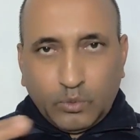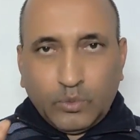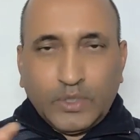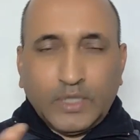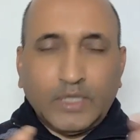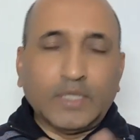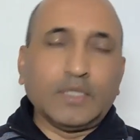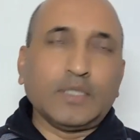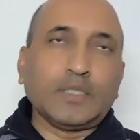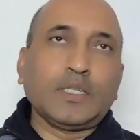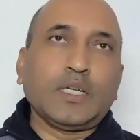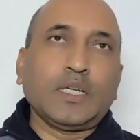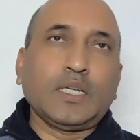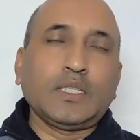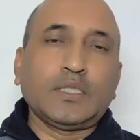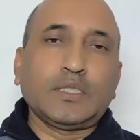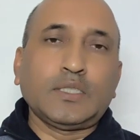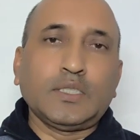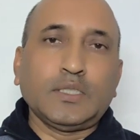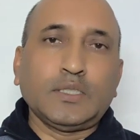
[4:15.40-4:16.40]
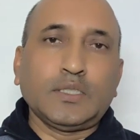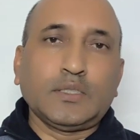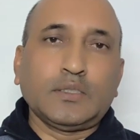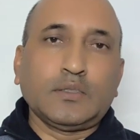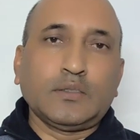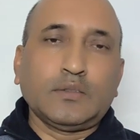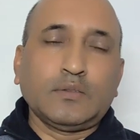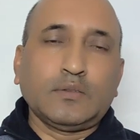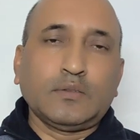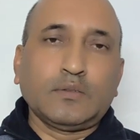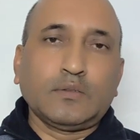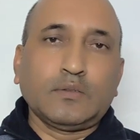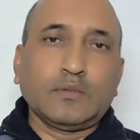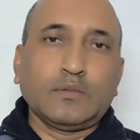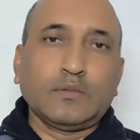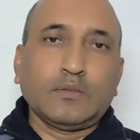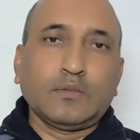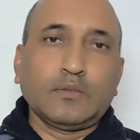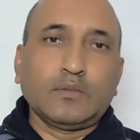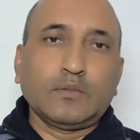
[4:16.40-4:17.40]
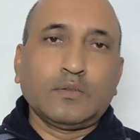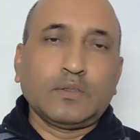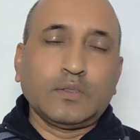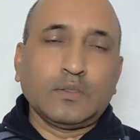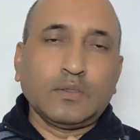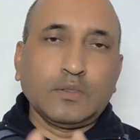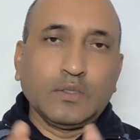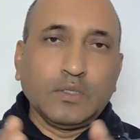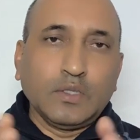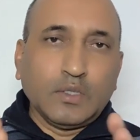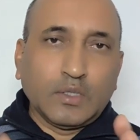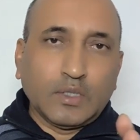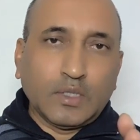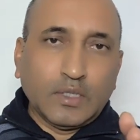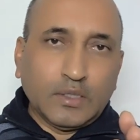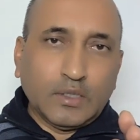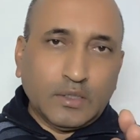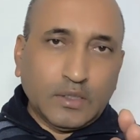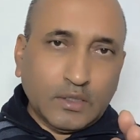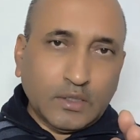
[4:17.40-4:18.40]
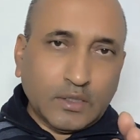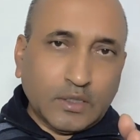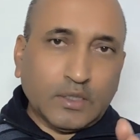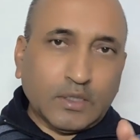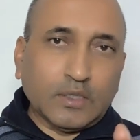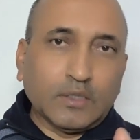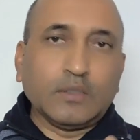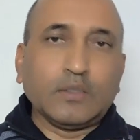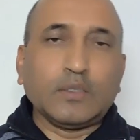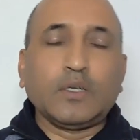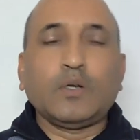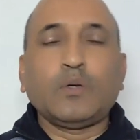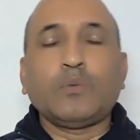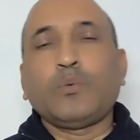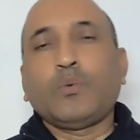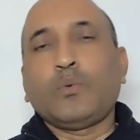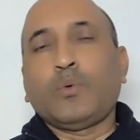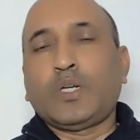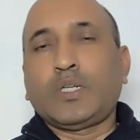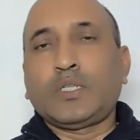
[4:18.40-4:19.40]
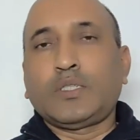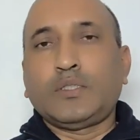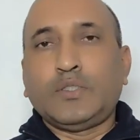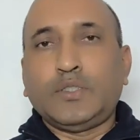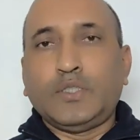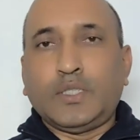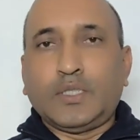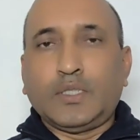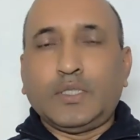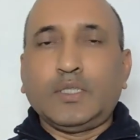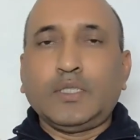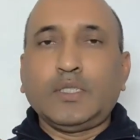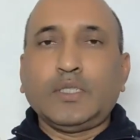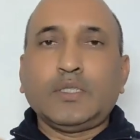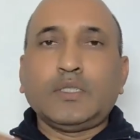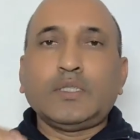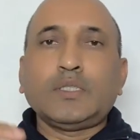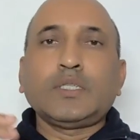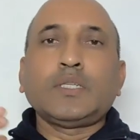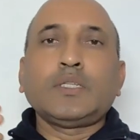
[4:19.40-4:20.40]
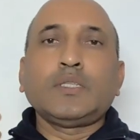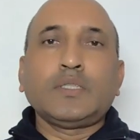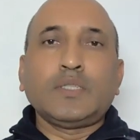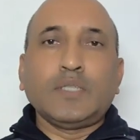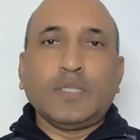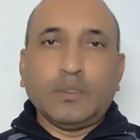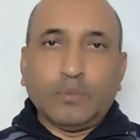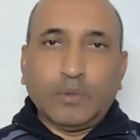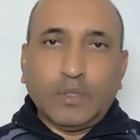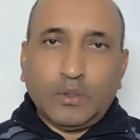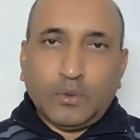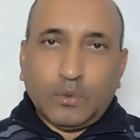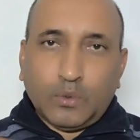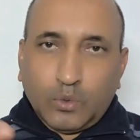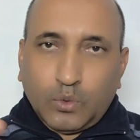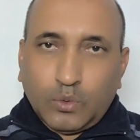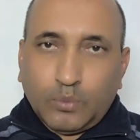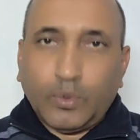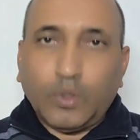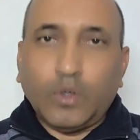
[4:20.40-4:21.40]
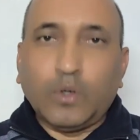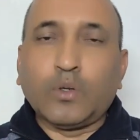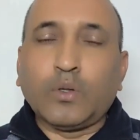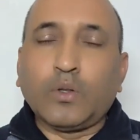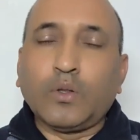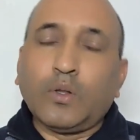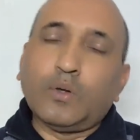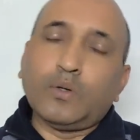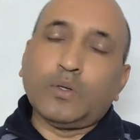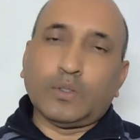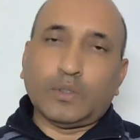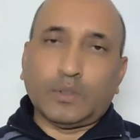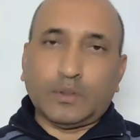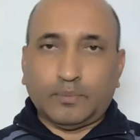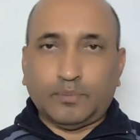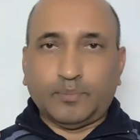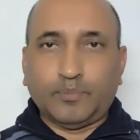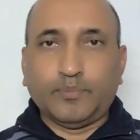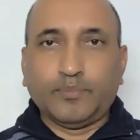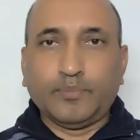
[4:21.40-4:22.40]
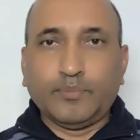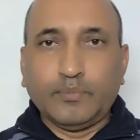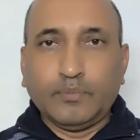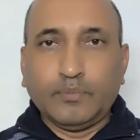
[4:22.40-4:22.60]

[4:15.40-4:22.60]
through their analysis it is in upward journey, then they will go for long.